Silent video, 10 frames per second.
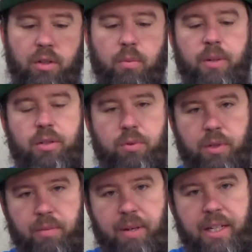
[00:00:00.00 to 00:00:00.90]
Nobody's
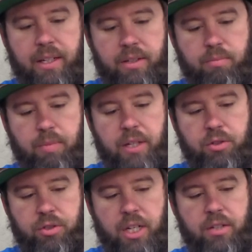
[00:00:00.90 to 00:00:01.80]
really made any
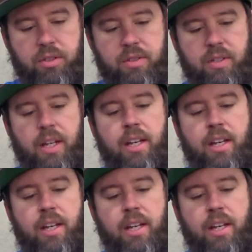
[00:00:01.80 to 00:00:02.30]
major changes,